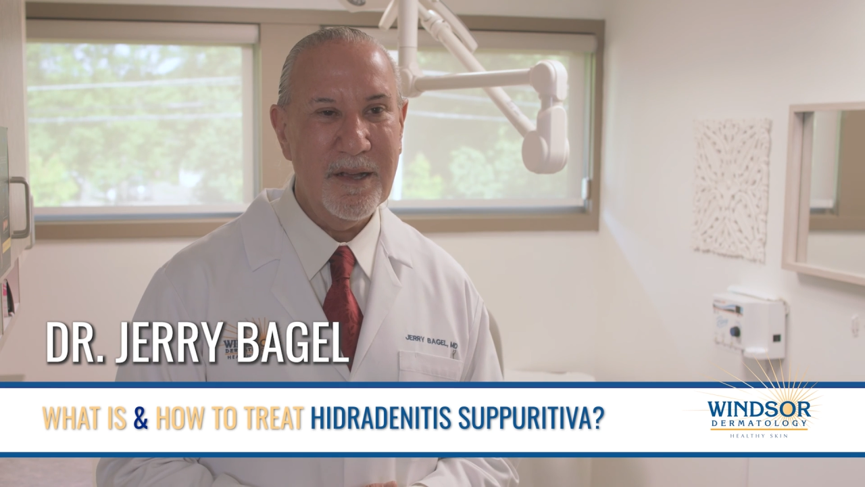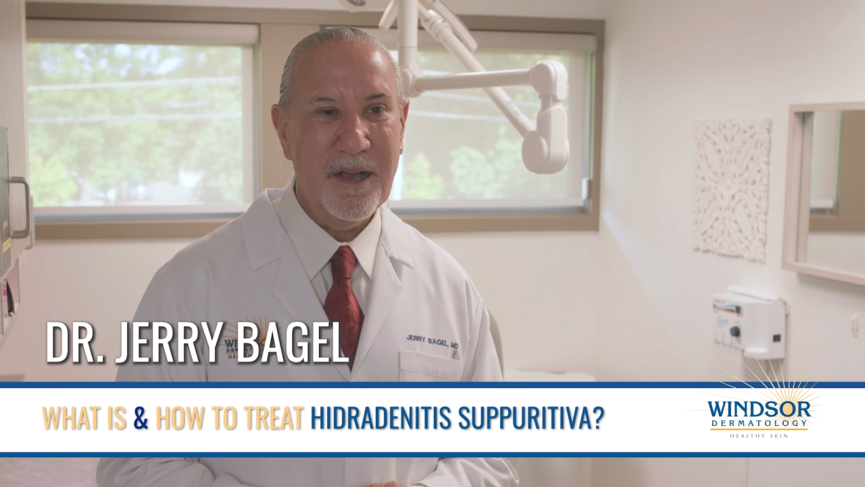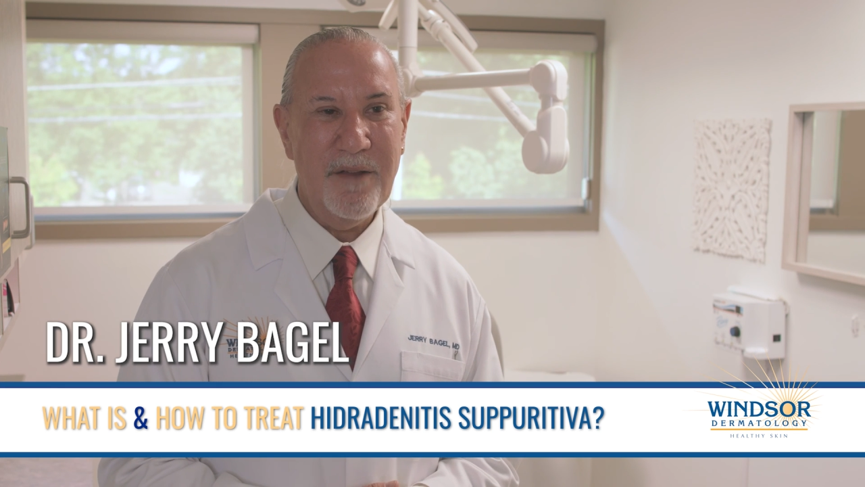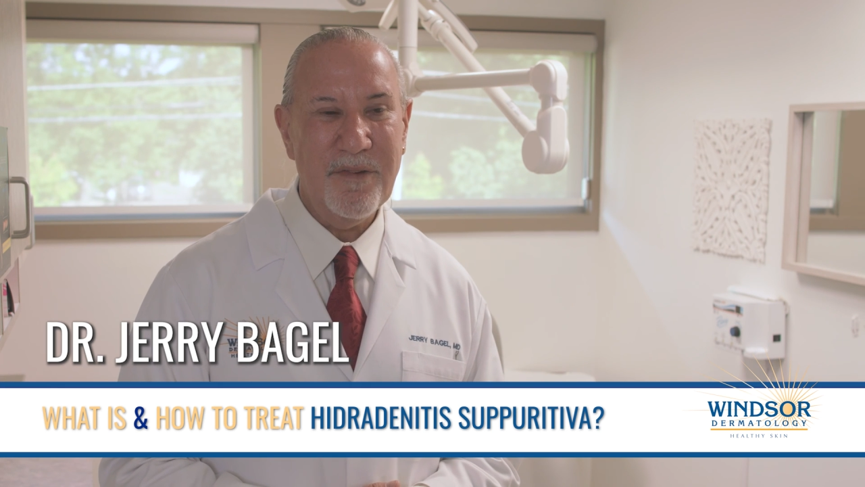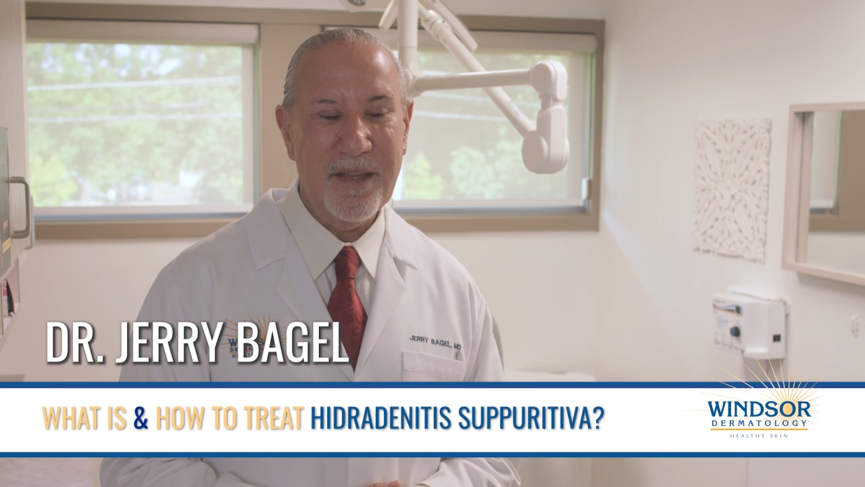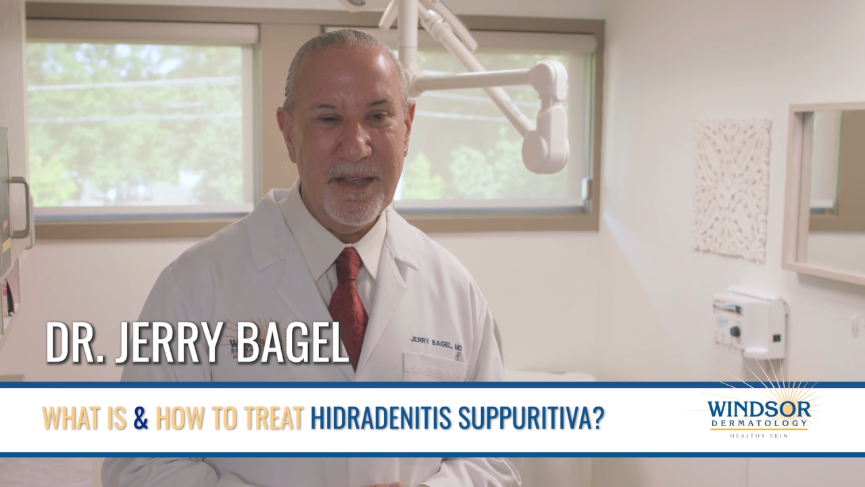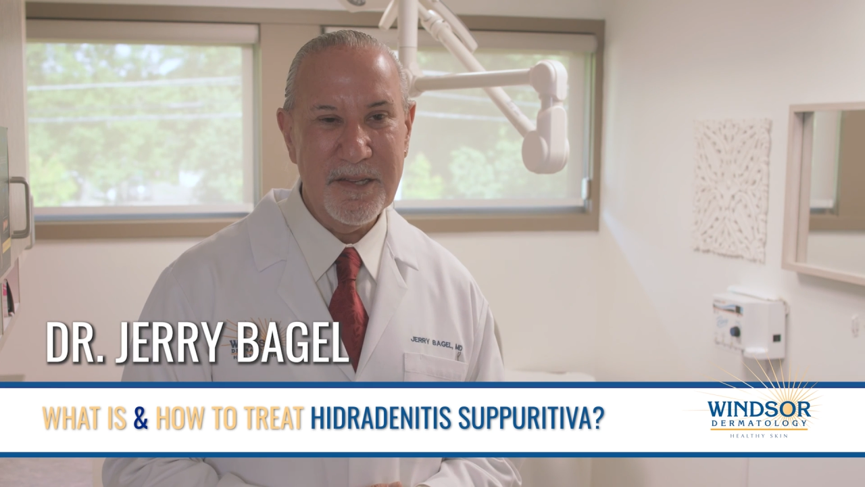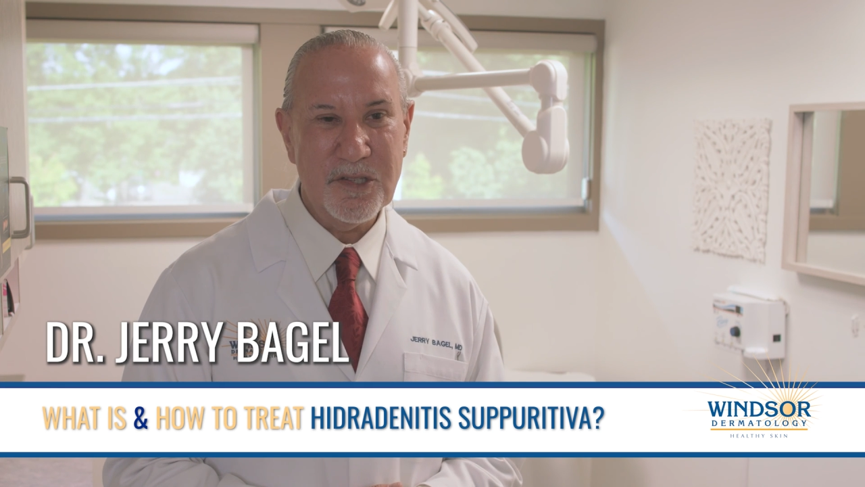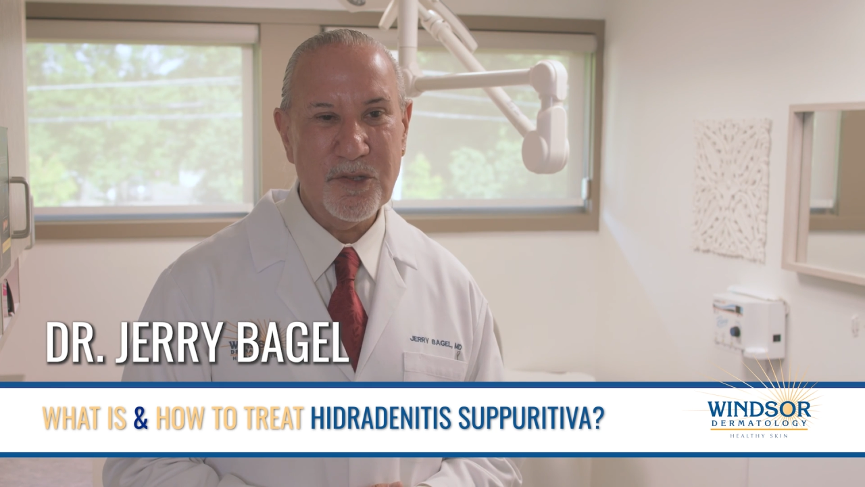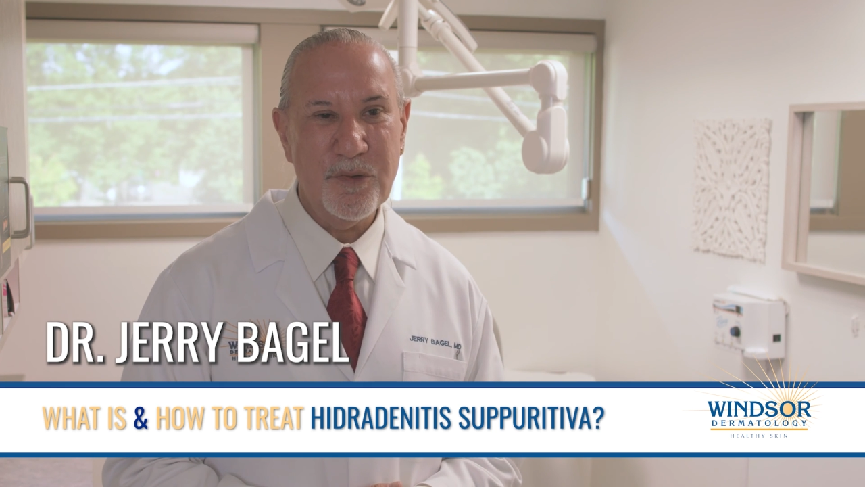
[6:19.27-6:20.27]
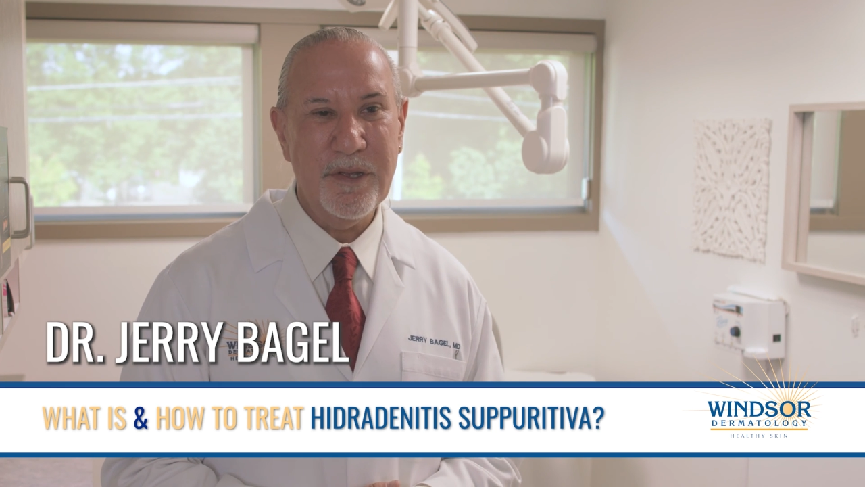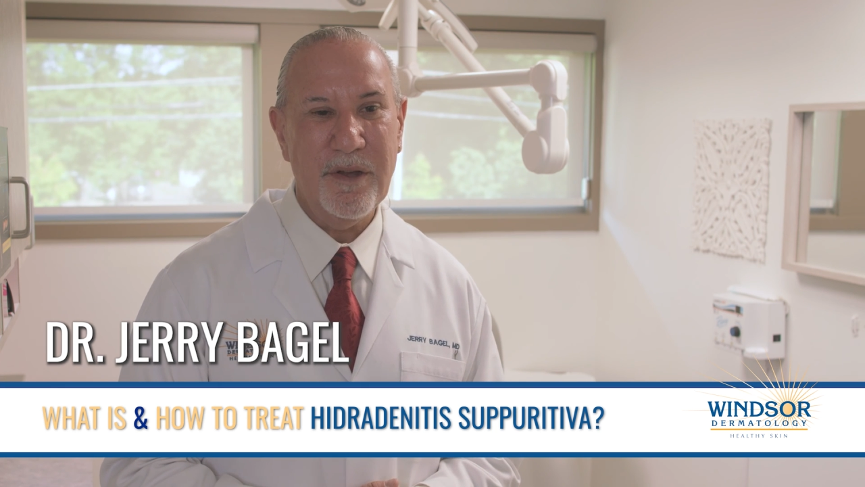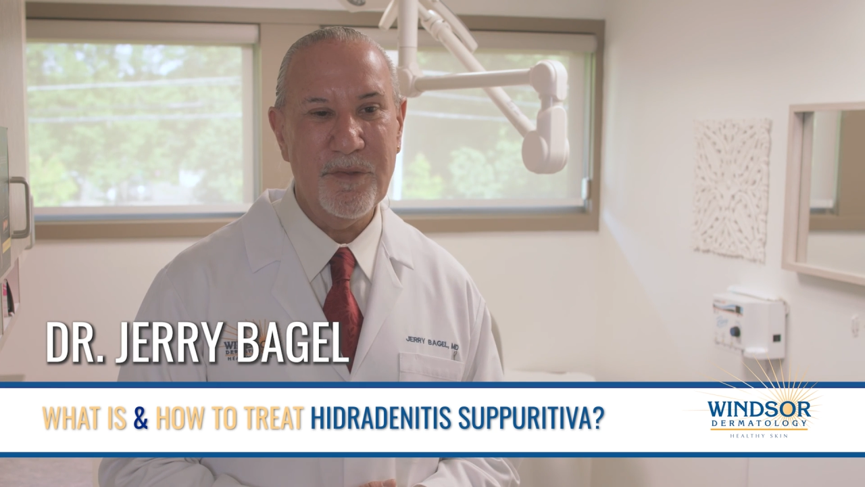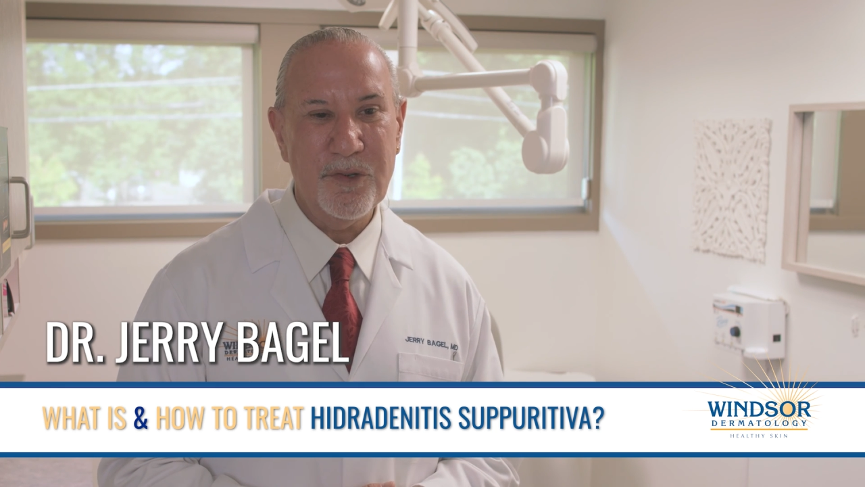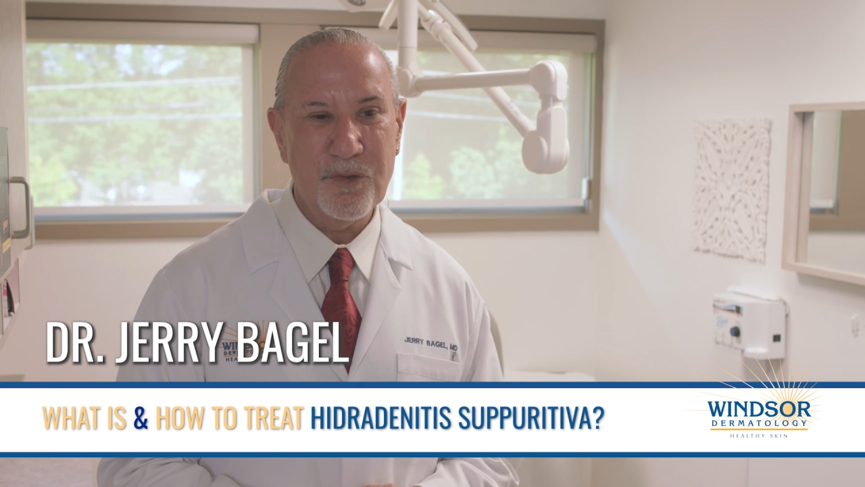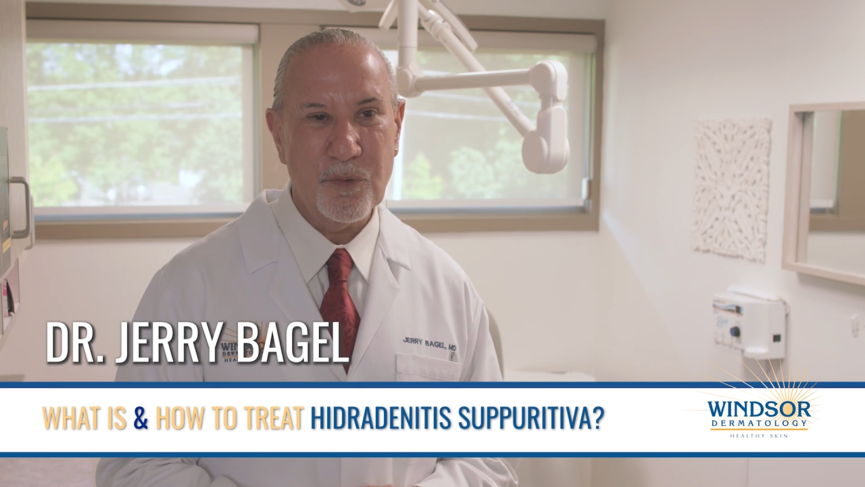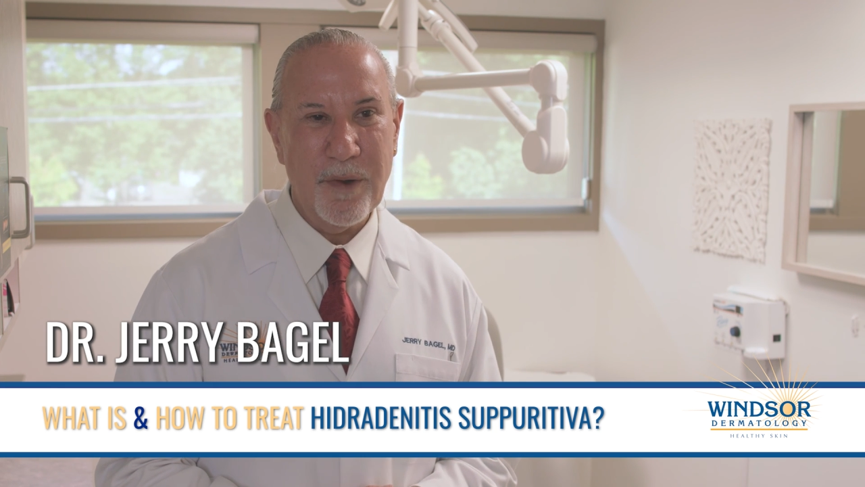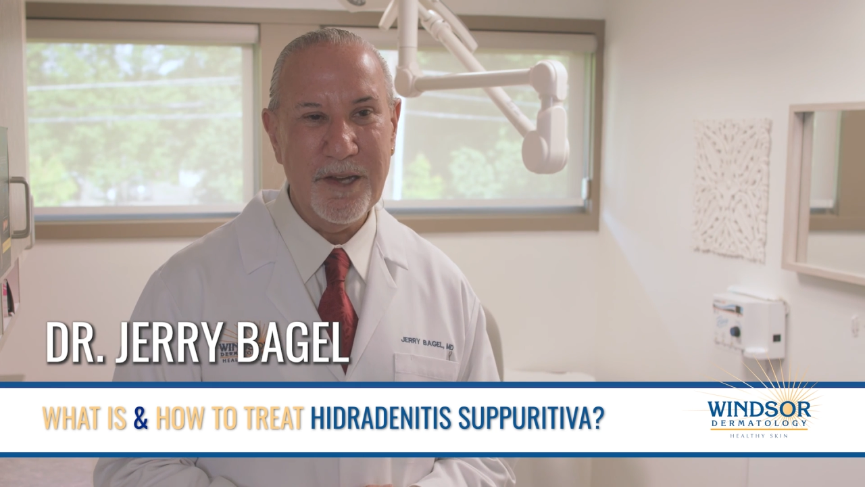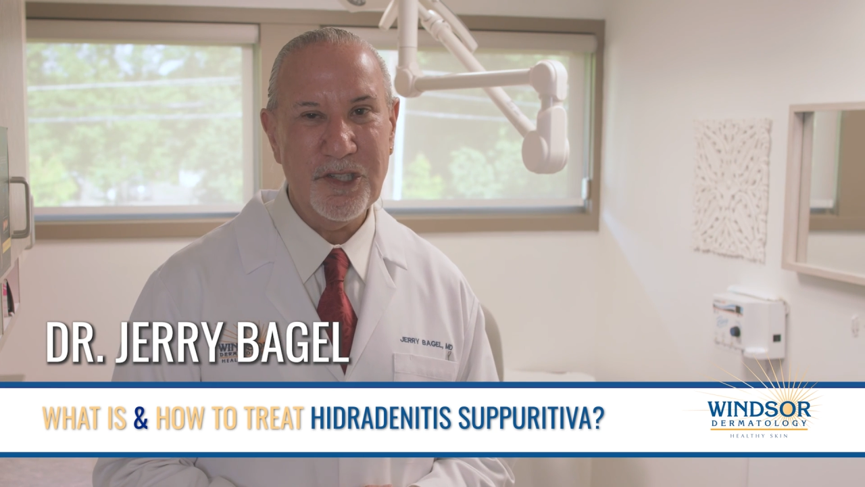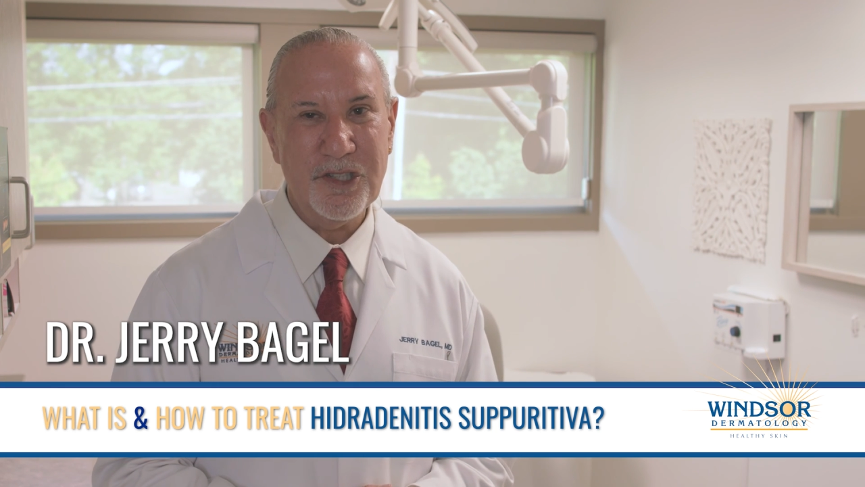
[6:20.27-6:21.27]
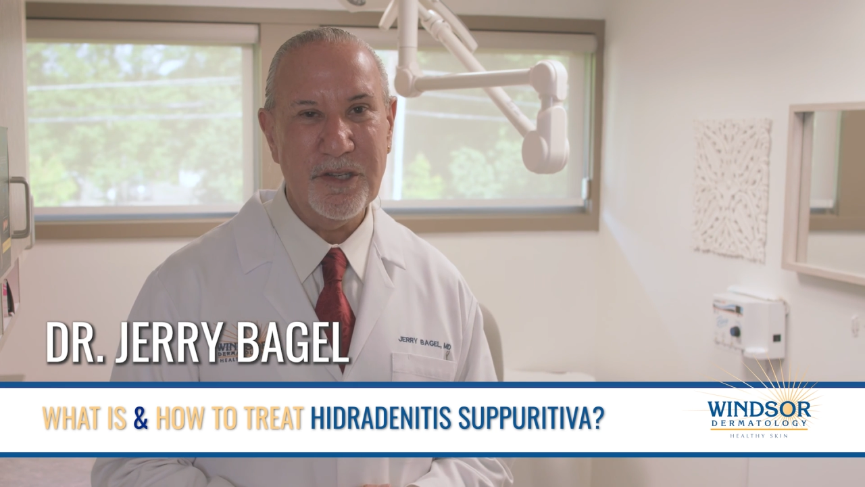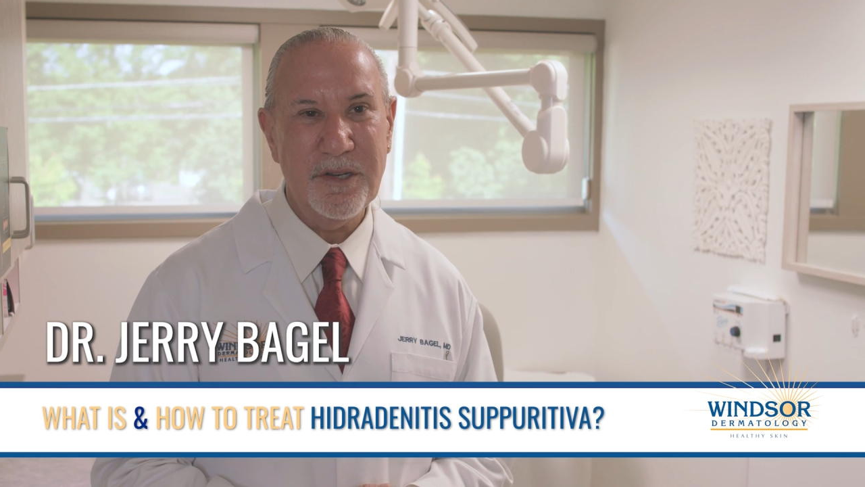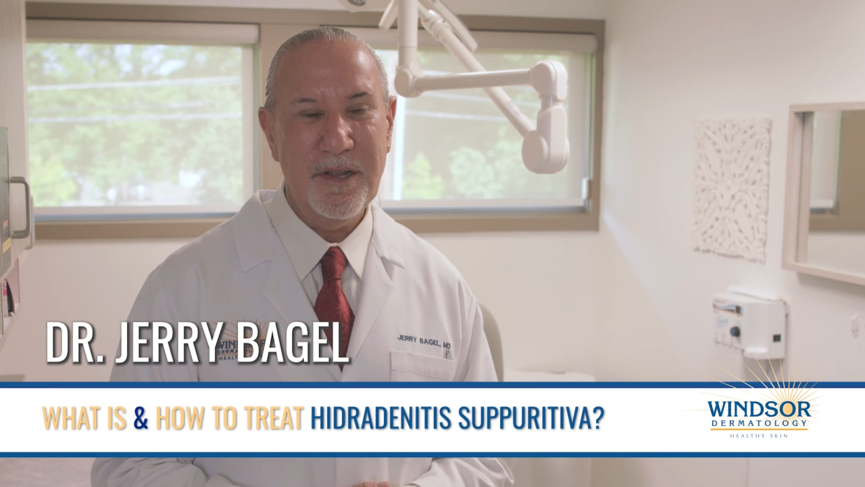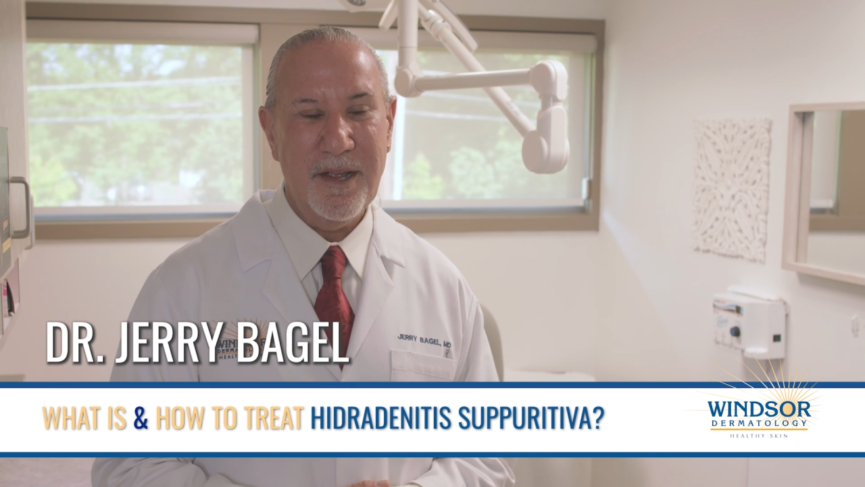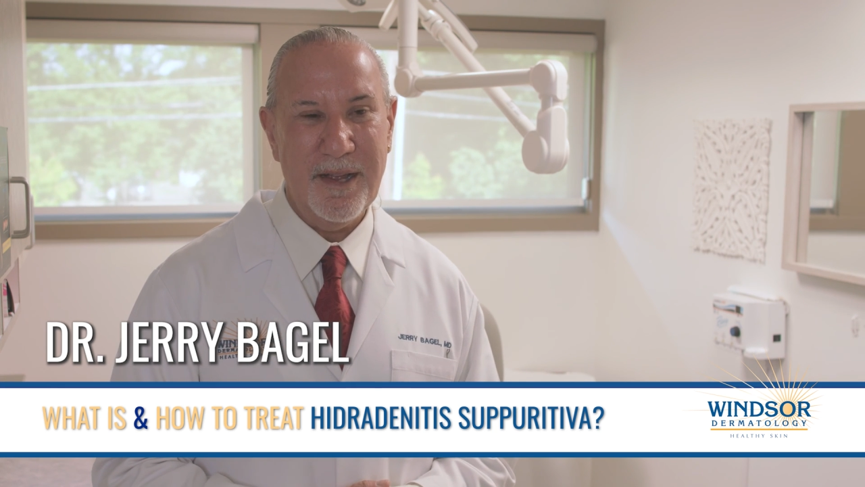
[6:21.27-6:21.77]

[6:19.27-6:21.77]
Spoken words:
kind of a history of the duration